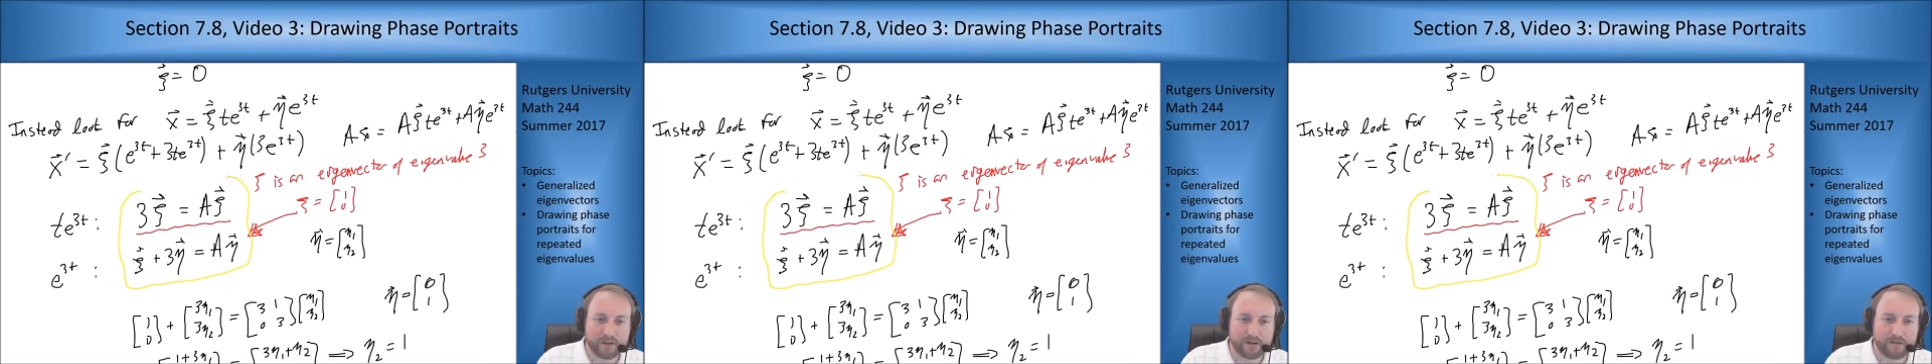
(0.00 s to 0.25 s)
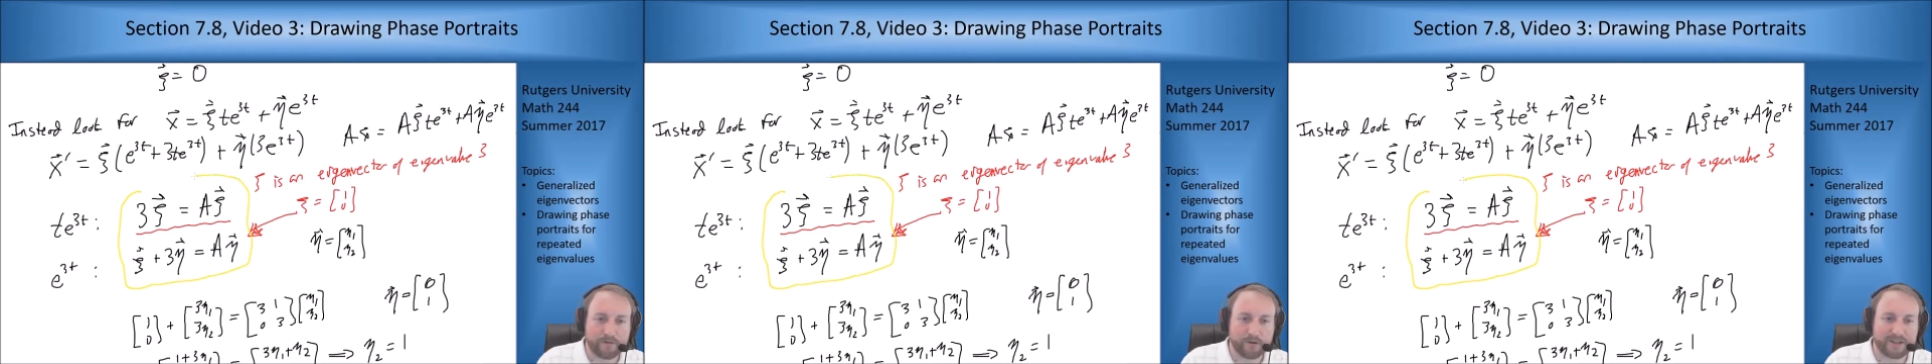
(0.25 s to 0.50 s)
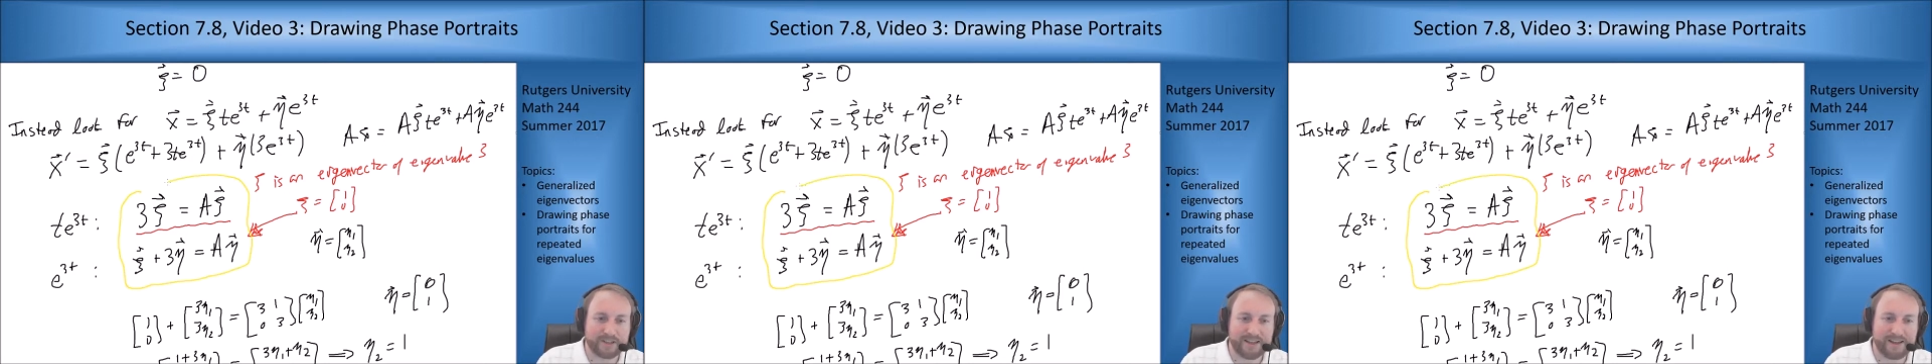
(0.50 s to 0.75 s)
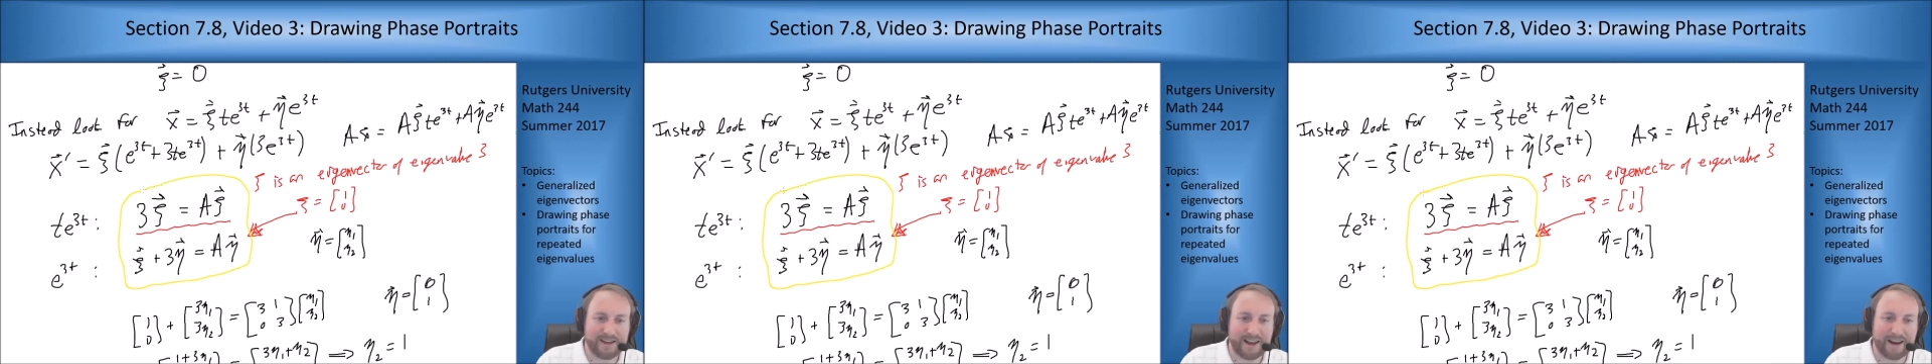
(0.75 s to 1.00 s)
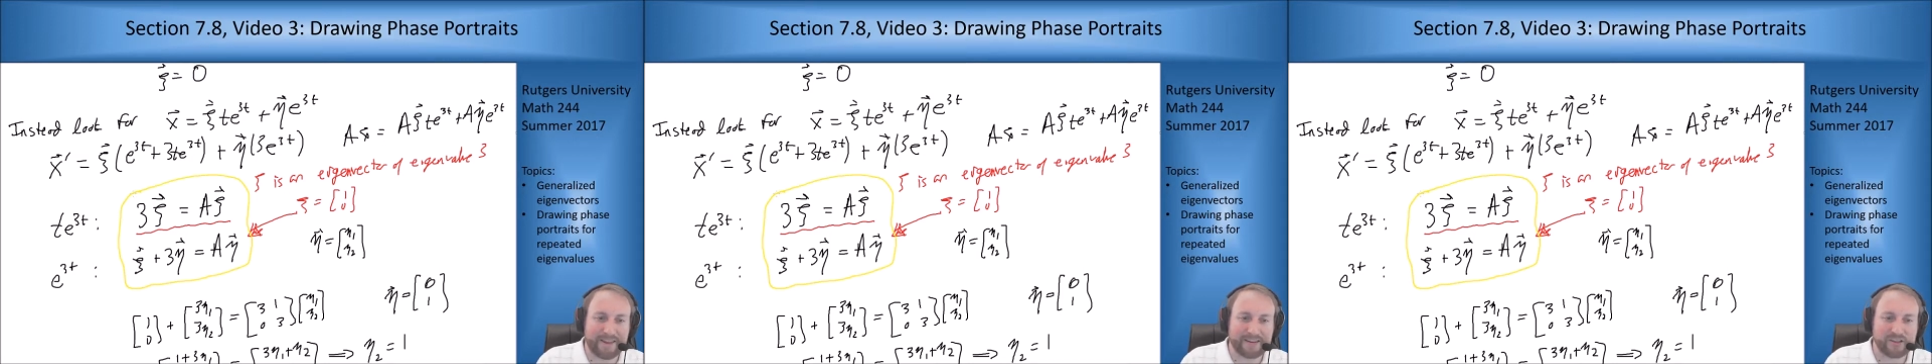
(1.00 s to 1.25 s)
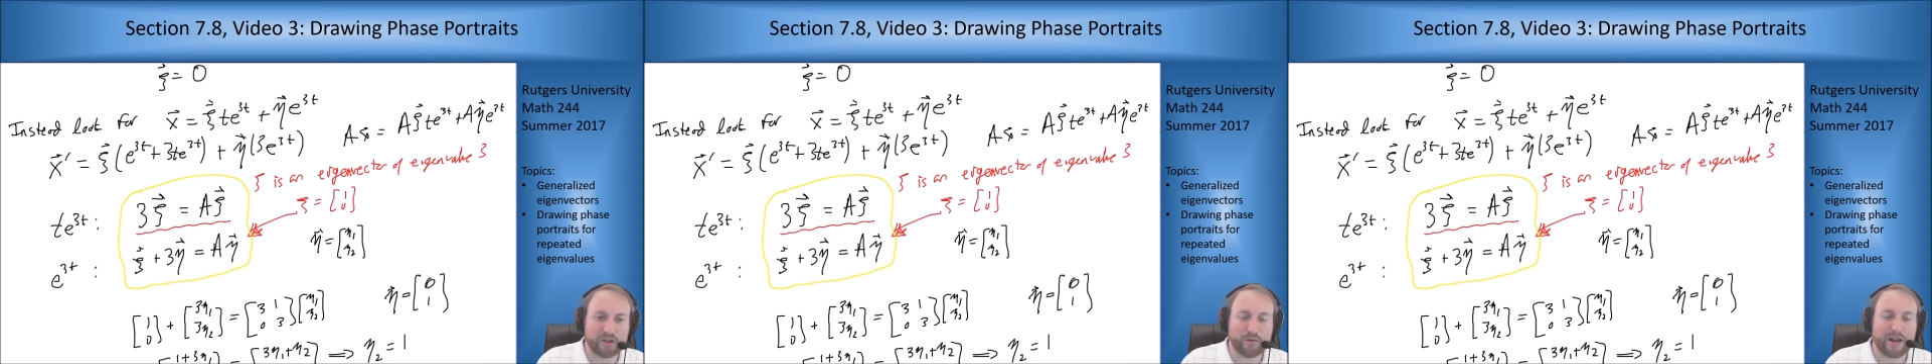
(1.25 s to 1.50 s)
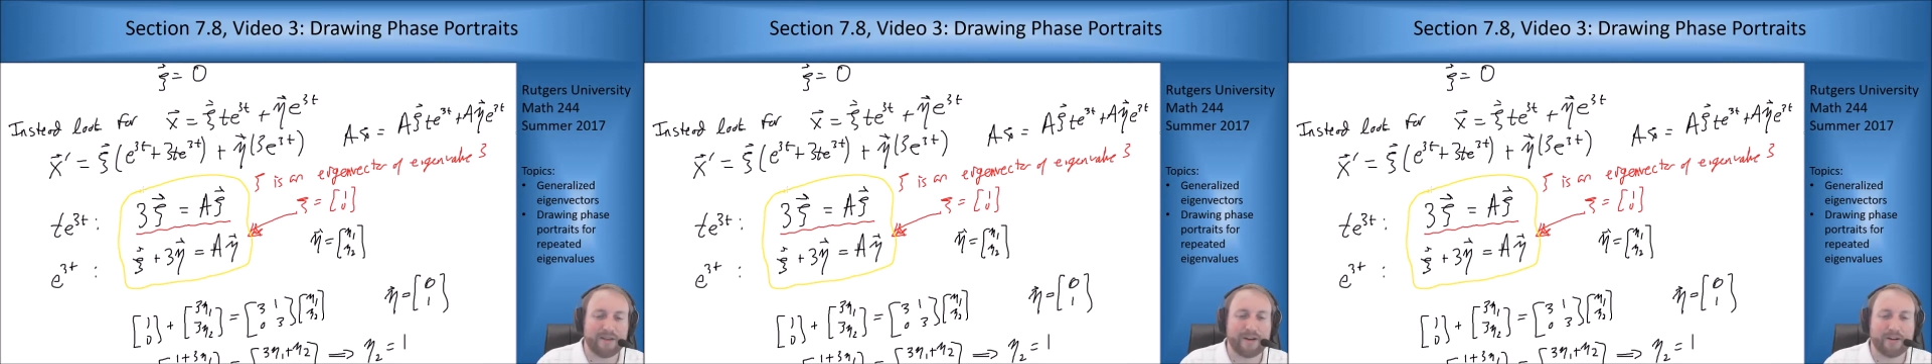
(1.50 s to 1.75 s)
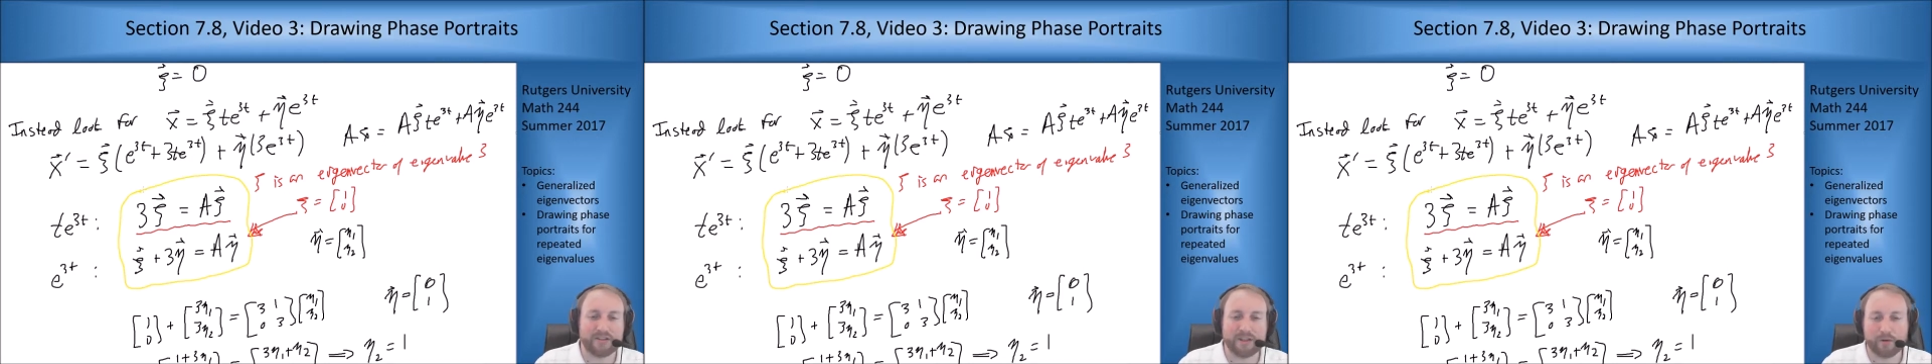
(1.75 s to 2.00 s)
for C and A, these two random
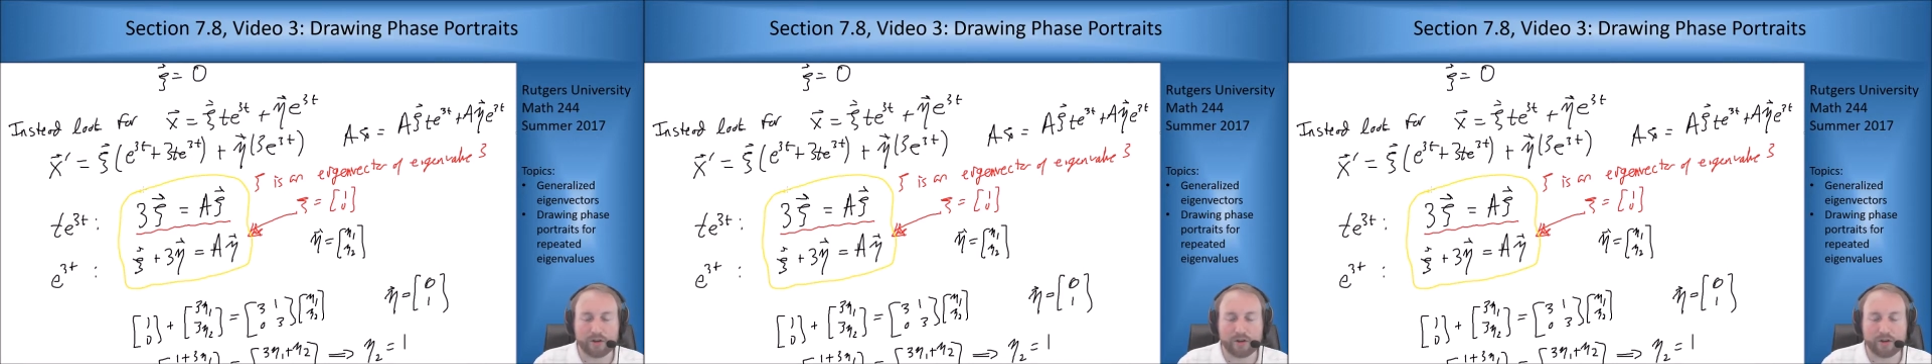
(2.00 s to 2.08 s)
vectors that